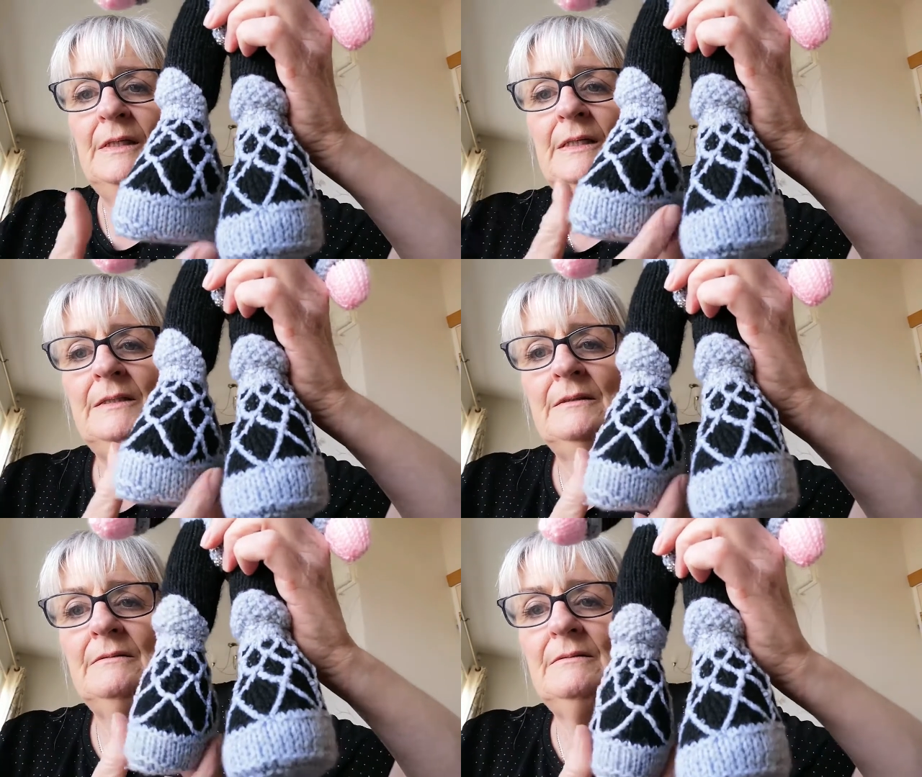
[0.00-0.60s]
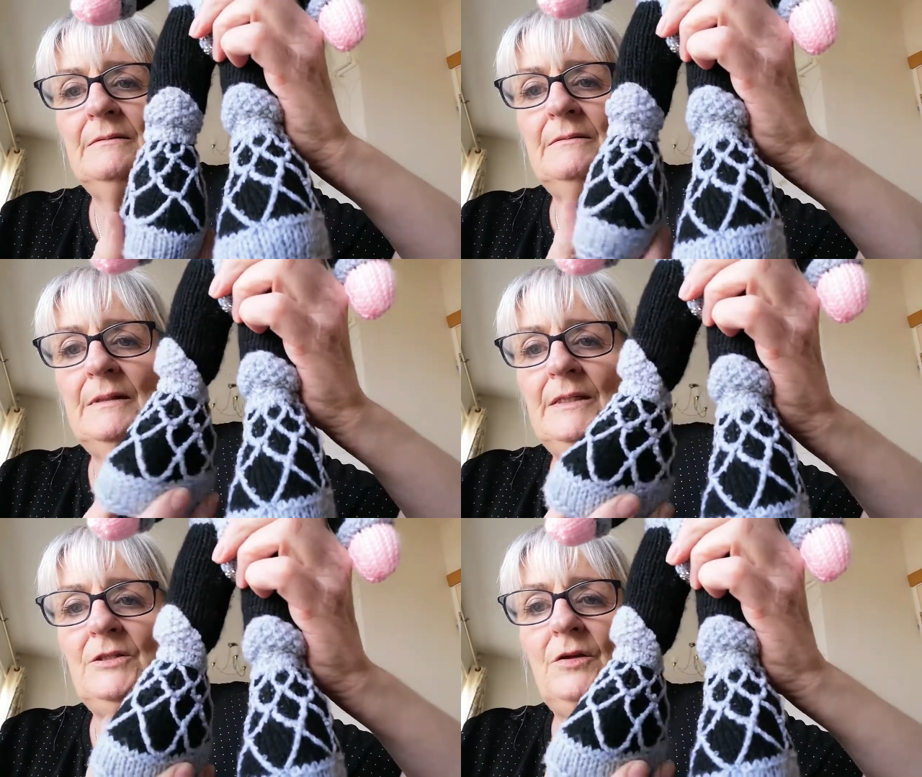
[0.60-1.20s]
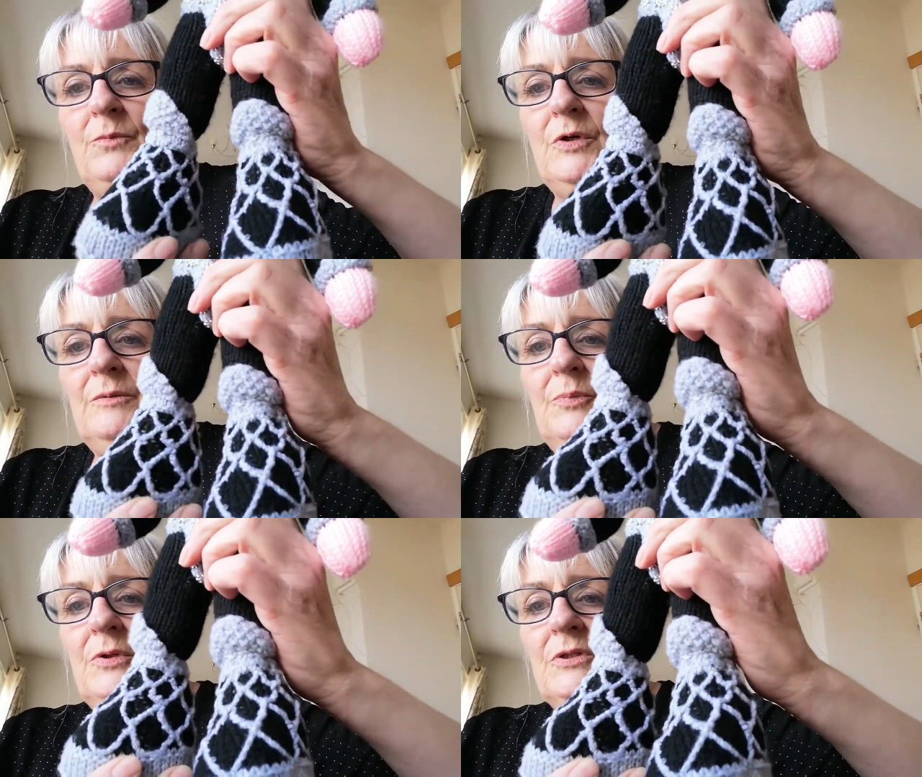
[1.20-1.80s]
had done
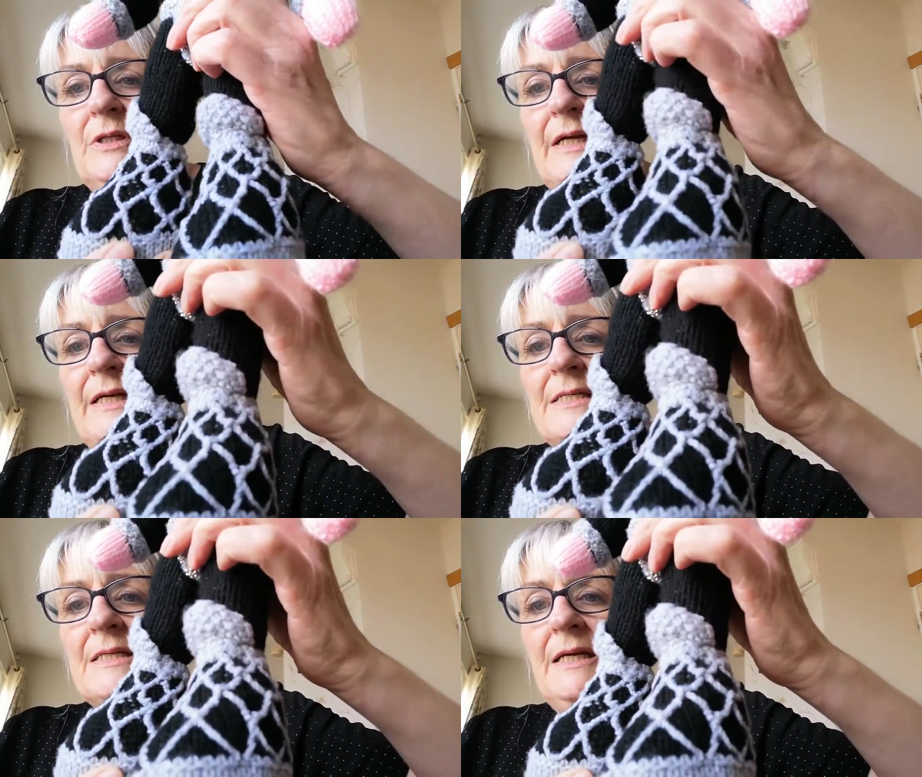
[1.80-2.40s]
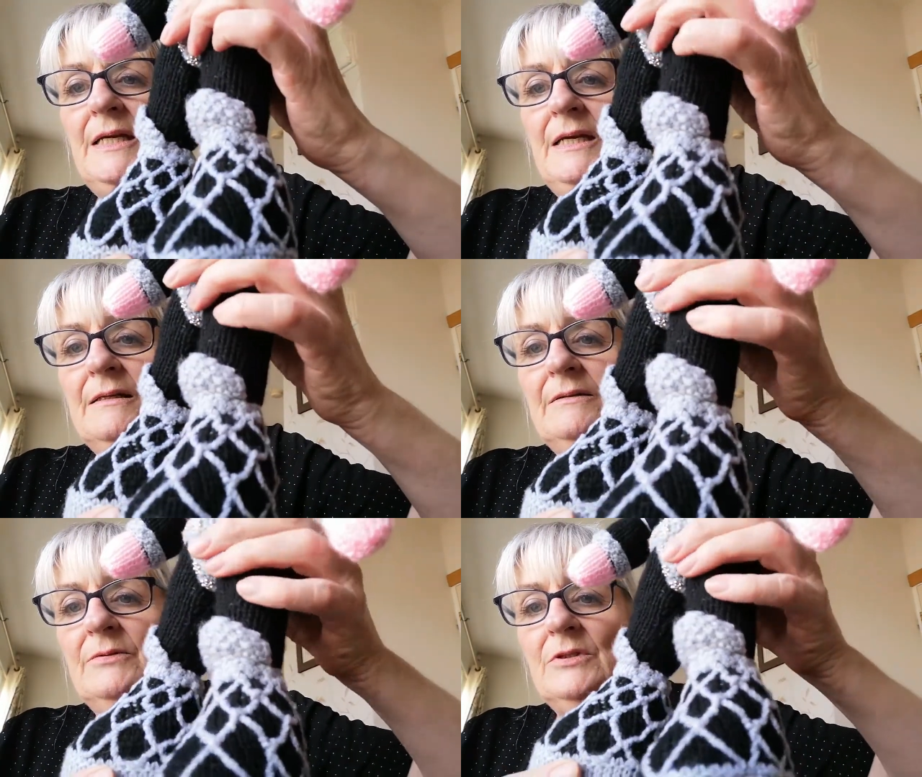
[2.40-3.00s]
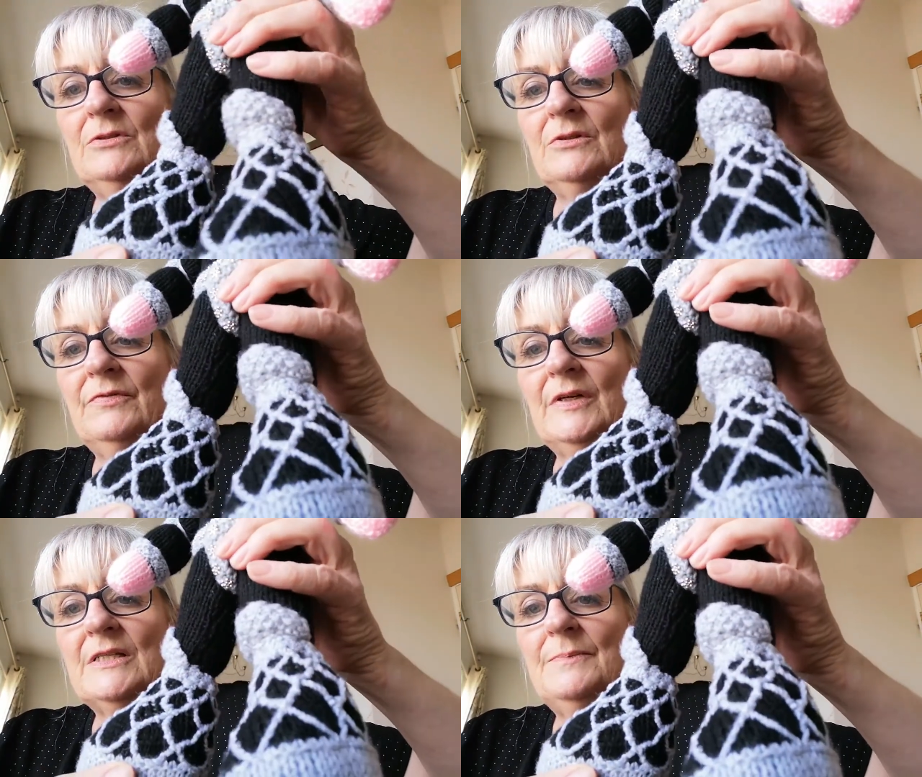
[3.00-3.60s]
one bit to let you see, and I was sort
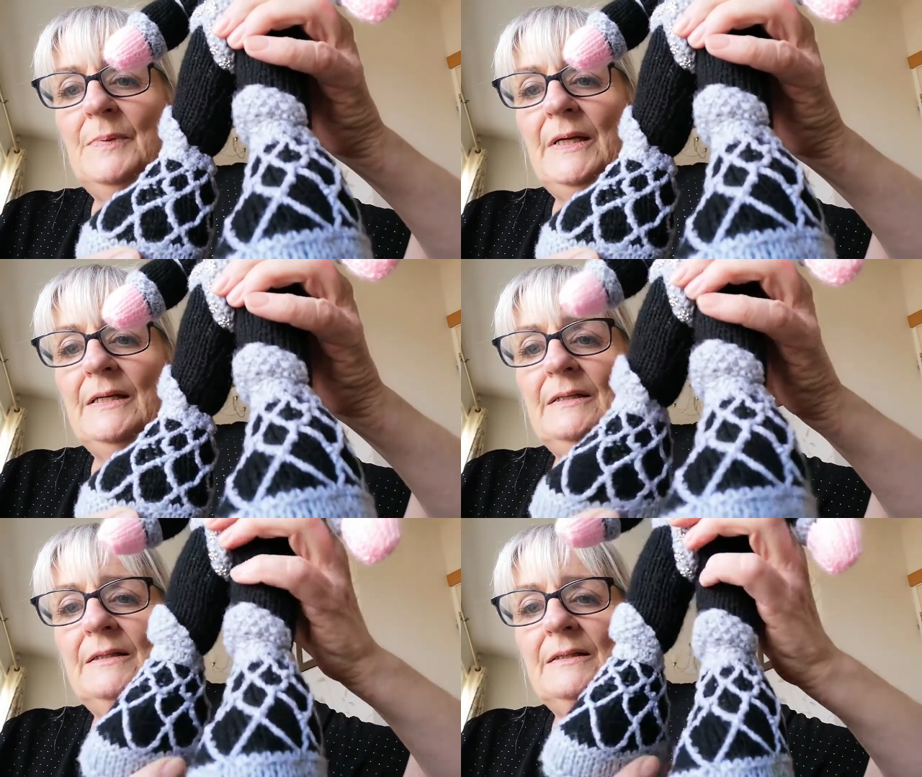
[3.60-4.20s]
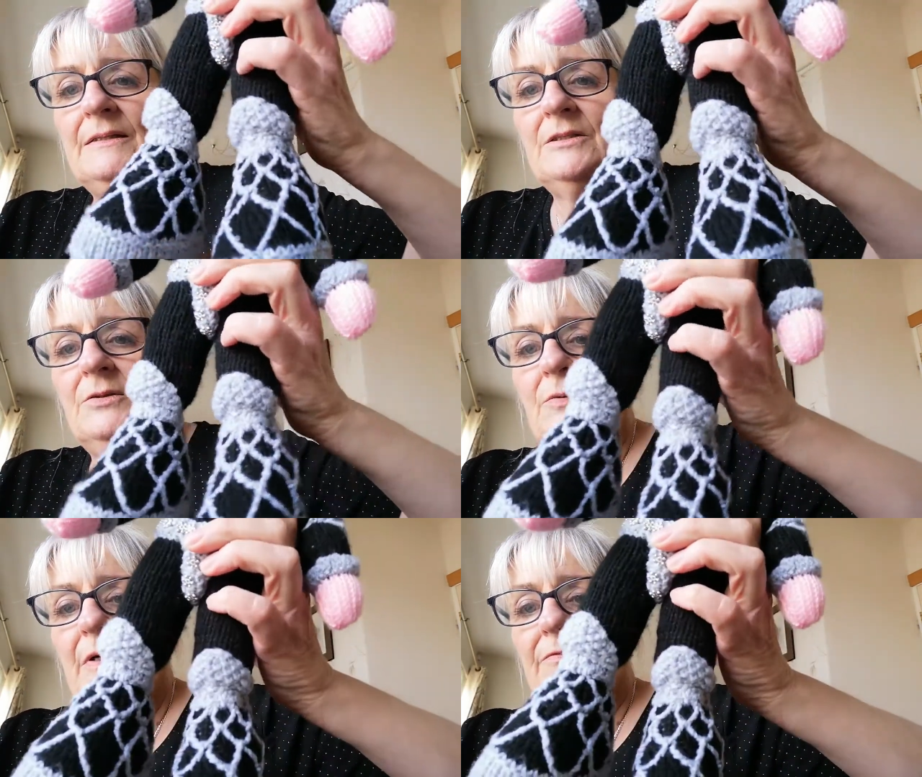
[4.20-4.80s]
of explaining it. So